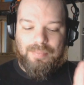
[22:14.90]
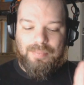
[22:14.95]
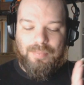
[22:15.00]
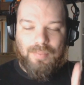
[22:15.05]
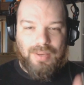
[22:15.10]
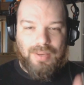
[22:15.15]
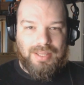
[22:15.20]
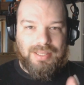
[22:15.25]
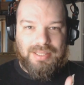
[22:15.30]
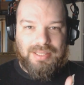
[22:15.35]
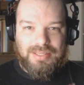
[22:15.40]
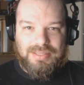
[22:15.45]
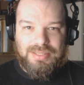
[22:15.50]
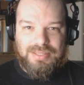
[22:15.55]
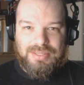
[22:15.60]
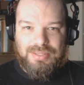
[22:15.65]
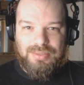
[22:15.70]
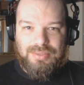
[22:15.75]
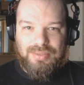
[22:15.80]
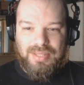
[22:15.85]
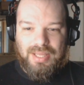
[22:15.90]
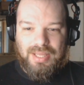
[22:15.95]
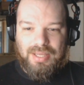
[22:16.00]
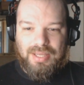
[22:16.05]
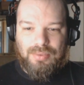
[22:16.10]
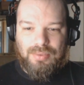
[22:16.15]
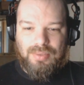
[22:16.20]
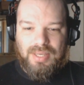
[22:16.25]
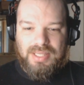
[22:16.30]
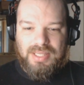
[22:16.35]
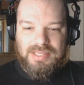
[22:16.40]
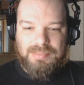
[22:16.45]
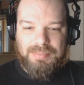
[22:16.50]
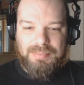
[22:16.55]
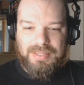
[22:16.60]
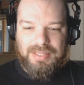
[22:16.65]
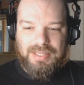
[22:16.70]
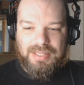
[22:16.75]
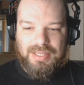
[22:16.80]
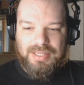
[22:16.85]
I'm waiting to do that
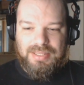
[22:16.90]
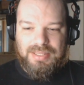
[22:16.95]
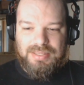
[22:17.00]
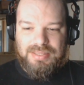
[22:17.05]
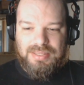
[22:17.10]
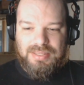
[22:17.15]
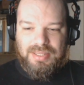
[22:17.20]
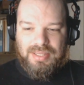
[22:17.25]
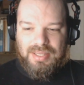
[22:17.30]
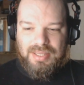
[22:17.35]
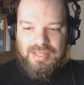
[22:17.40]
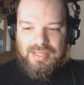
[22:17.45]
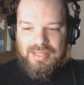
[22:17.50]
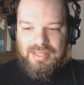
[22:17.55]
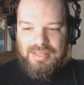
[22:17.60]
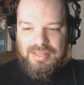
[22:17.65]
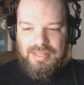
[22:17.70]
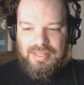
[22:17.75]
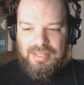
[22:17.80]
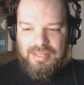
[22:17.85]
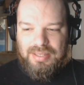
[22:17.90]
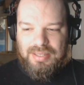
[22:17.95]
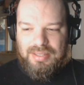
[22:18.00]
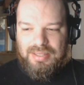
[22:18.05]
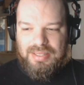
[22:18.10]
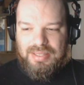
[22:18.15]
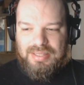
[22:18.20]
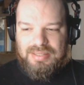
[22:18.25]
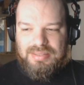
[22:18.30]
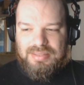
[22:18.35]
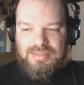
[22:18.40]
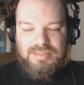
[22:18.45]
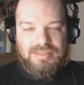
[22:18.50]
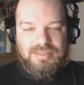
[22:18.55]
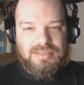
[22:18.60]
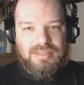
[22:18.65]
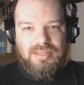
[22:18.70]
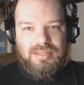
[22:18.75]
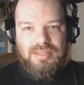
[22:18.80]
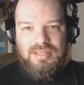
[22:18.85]
quest because there
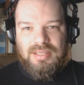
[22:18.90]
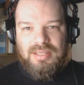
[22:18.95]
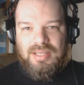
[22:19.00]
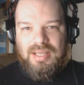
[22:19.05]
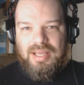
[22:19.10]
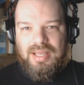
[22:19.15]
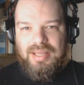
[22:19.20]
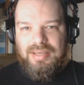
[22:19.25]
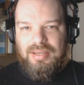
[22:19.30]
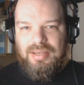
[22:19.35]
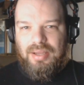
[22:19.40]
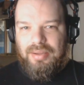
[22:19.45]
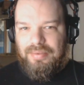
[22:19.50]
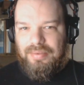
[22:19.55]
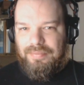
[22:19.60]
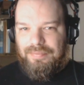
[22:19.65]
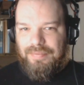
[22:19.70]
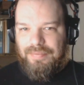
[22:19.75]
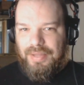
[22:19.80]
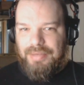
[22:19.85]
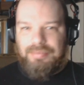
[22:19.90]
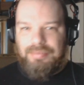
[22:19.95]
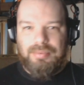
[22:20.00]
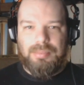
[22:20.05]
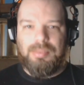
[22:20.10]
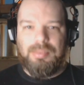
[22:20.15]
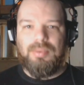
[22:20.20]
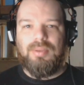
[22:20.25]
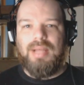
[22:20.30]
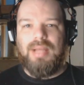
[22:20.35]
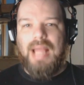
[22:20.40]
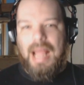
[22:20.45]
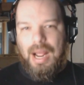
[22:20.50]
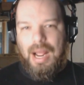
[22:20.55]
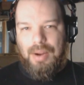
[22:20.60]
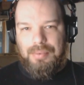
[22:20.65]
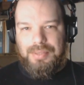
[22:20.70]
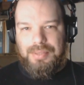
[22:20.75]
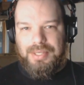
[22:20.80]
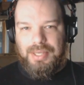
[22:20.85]
is an unfavorable
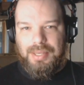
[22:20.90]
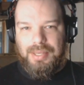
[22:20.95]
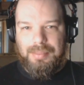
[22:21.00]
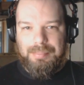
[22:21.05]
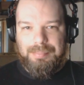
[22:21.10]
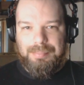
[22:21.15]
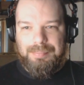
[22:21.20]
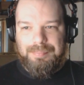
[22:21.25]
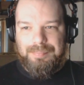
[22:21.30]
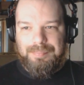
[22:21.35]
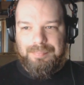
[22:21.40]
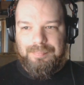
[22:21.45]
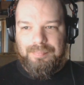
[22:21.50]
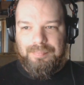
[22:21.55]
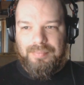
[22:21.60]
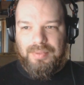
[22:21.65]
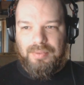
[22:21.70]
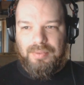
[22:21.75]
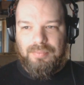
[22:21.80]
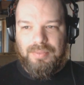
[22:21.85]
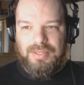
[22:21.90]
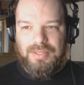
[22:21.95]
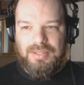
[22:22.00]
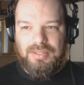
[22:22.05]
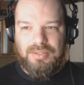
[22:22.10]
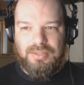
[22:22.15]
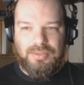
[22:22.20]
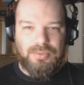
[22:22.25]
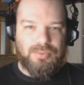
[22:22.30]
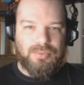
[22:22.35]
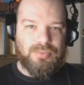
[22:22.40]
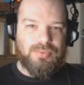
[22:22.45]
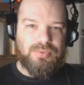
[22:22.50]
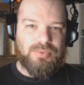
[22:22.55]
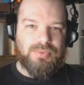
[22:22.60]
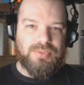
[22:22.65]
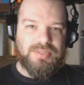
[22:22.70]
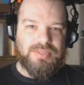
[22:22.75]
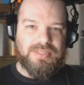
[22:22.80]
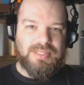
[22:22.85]
outcome with the
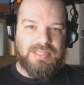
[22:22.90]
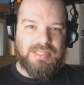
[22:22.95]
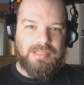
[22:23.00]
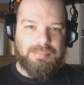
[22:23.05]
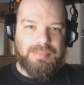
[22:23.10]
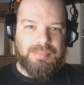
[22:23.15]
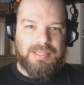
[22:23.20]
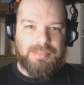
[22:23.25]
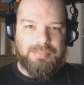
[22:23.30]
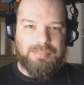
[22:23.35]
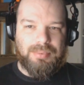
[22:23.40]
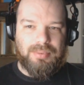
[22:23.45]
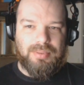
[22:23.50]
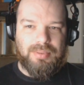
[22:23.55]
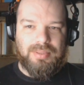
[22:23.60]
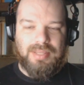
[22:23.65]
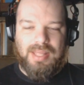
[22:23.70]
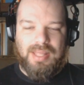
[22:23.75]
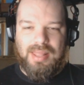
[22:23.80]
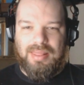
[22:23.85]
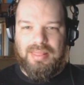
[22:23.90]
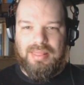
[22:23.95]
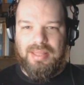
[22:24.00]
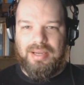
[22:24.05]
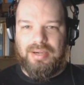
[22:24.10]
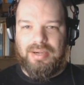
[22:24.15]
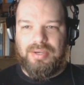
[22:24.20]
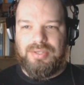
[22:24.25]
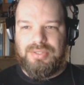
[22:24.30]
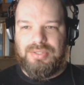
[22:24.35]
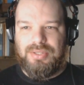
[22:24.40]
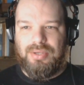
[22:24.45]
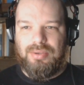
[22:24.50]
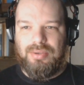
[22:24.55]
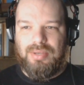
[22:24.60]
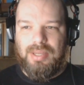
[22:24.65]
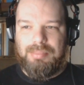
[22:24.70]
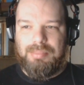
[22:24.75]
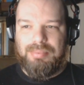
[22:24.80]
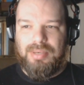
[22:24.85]
ghouls and the people there,
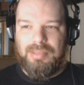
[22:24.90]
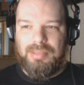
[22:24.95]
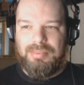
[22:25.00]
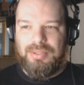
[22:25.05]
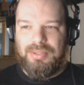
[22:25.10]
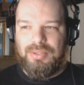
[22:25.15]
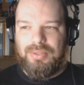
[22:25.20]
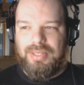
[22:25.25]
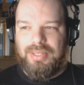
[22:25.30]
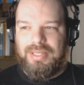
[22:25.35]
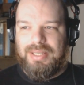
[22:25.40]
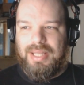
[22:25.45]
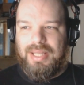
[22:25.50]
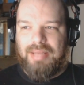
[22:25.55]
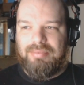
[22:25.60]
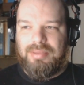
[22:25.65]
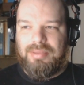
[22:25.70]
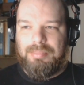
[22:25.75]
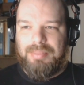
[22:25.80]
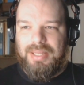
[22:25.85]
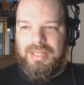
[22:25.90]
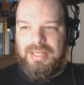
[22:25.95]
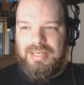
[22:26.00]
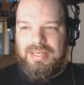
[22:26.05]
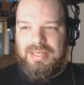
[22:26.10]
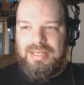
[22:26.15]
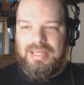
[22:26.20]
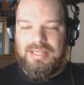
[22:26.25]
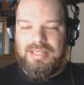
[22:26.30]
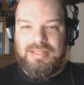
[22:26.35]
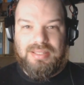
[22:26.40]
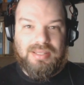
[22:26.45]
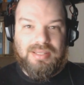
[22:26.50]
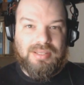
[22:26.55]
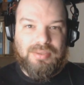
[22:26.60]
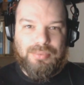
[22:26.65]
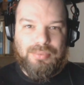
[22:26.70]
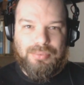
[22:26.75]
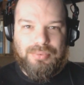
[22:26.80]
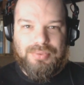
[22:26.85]
so I'm probably going to have to be a dick to
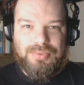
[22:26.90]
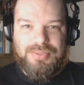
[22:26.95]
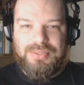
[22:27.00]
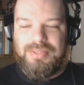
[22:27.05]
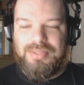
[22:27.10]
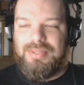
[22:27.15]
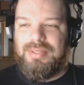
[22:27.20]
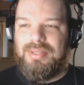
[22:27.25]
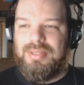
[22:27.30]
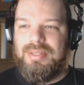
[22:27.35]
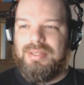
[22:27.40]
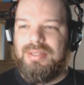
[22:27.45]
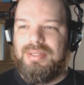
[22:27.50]
the ghouls.